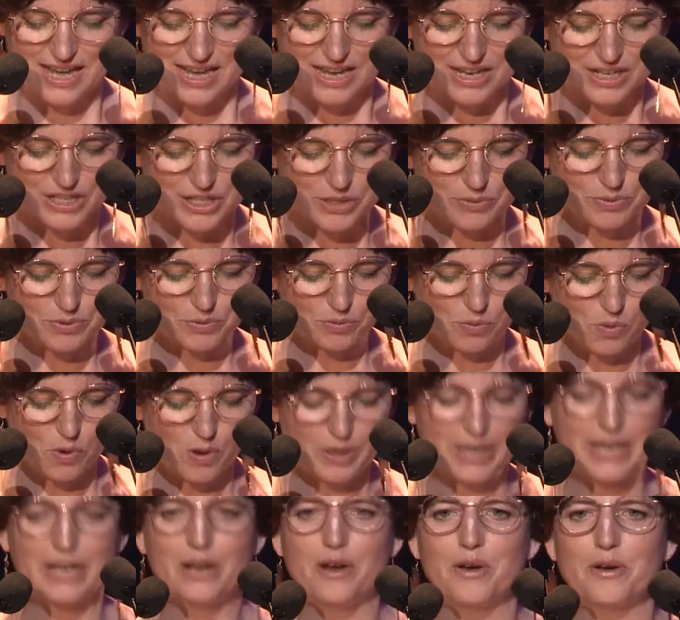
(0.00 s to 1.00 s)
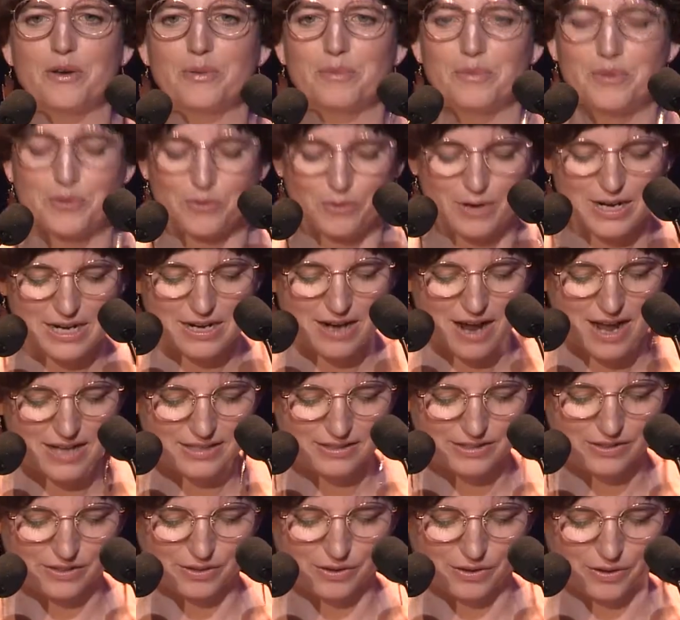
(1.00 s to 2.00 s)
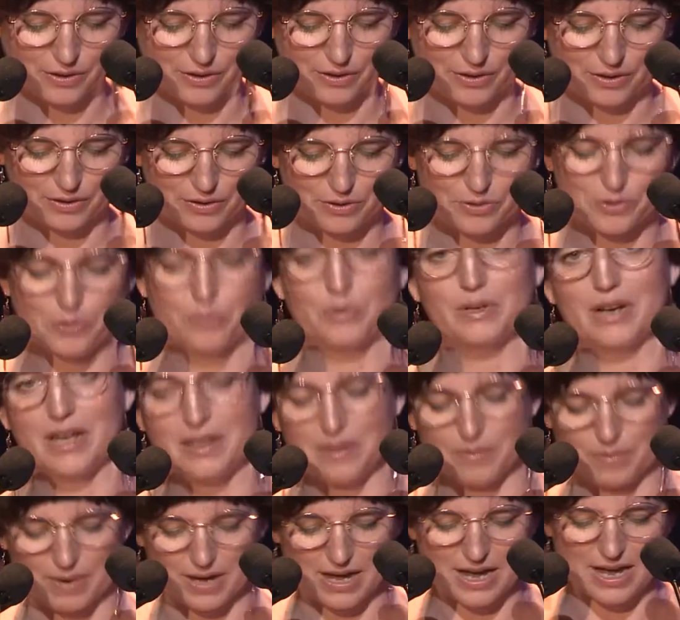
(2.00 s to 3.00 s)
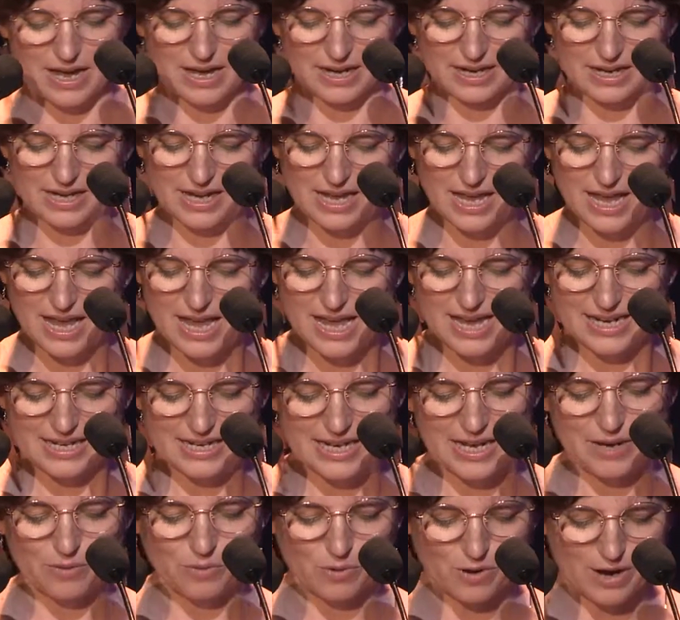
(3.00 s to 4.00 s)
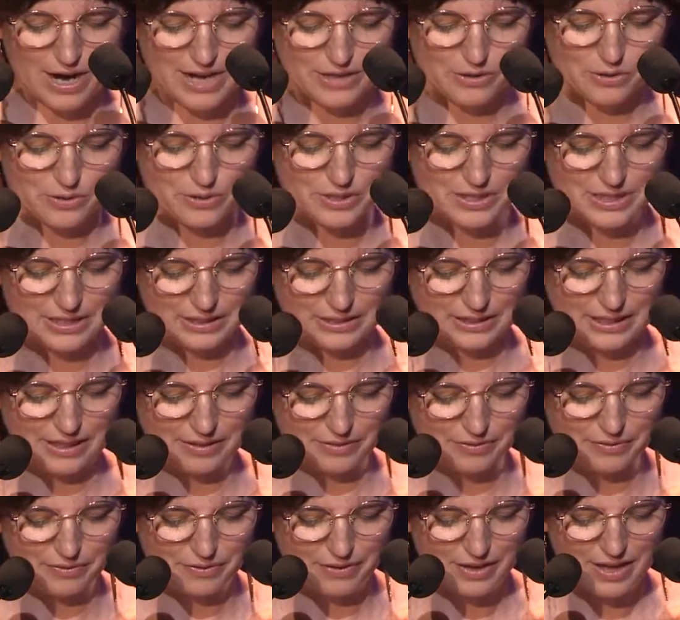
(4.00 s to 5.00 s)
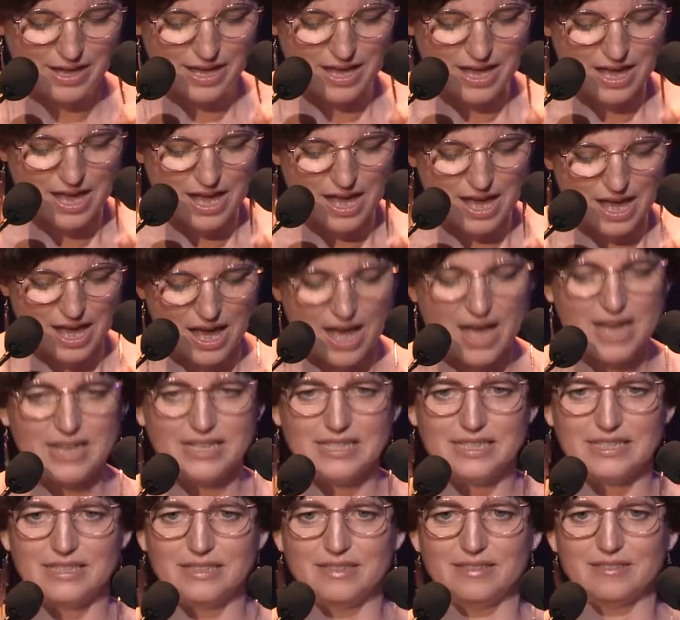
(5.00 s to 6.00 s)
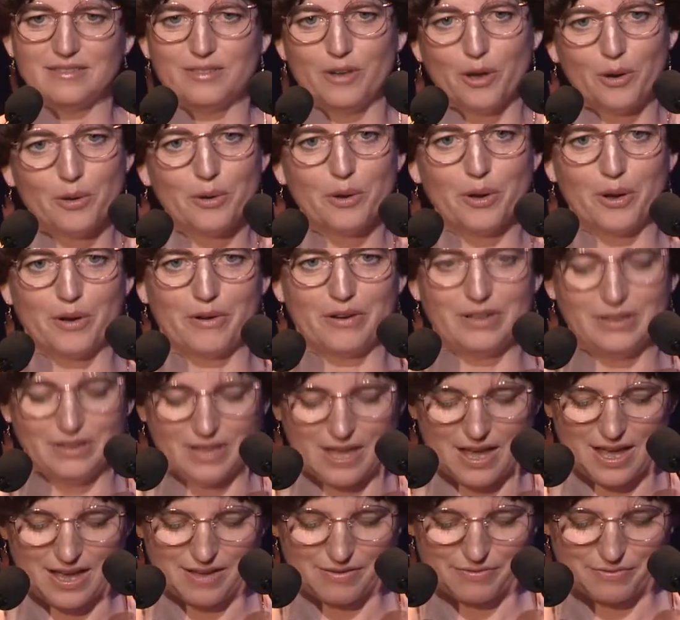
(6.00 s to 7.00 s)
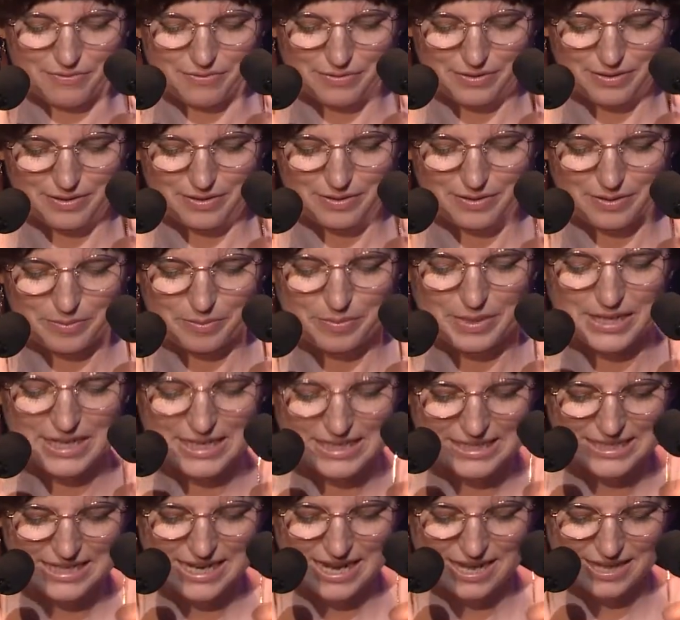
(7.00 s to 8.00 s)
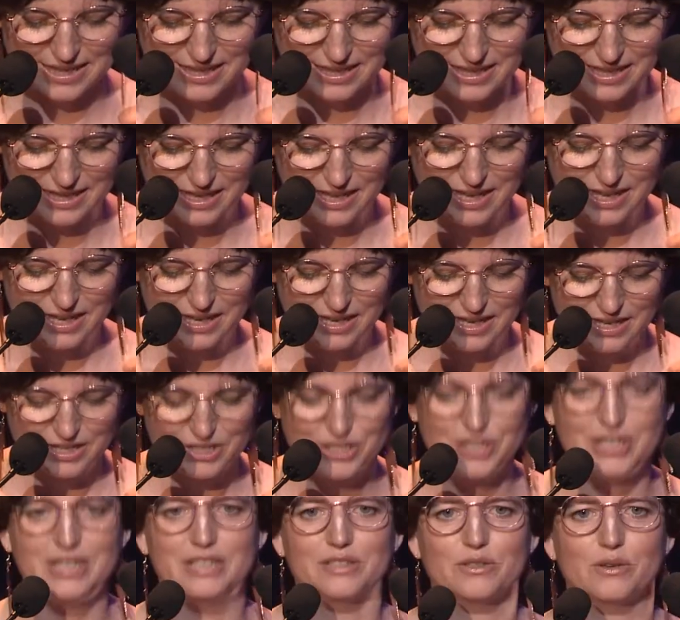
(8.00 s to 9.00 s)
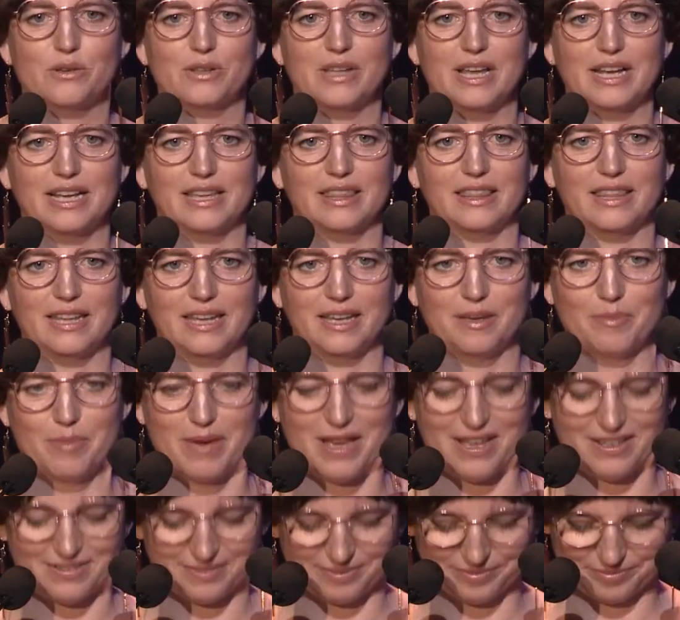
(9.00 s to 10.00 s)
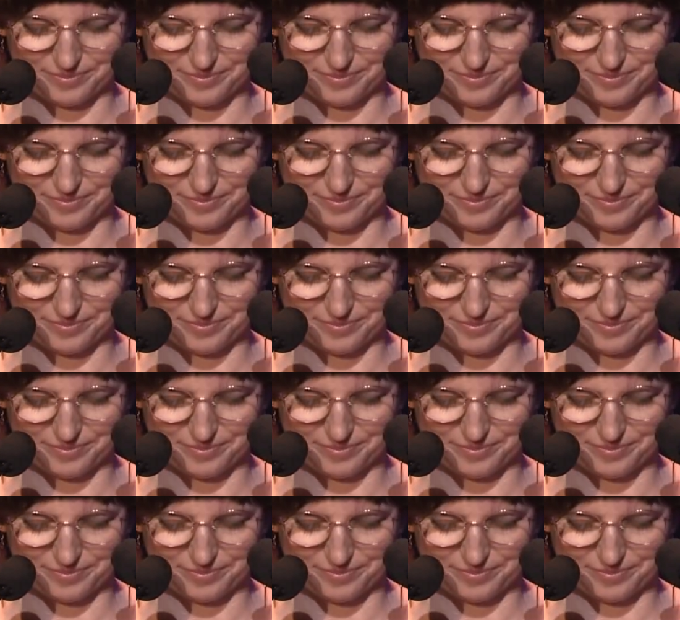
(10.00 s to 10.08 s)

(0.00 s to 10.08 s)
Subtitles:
She was walking home 3 nights ago through another park near where I used to live. I didn't know her in life, but in death, she's all I can think about.